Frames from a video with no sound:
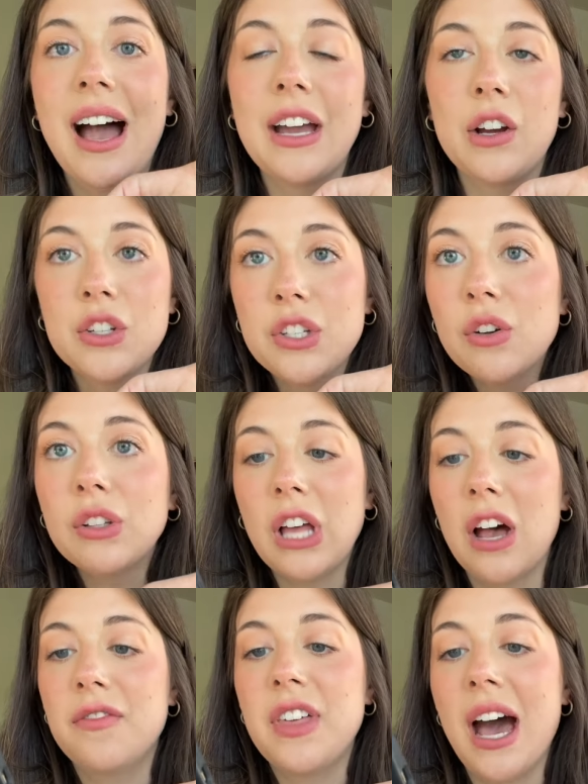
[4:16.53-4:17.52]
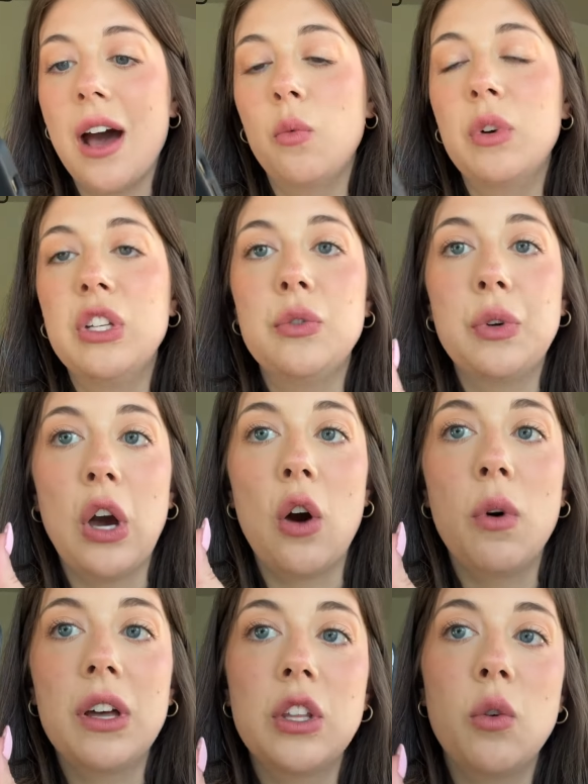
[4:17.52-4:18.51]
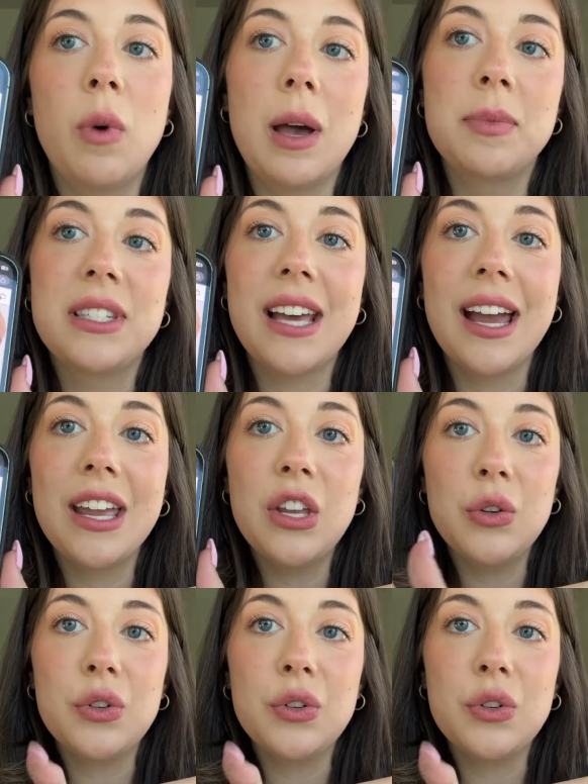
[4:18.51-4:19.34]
I also love that when you go on the website,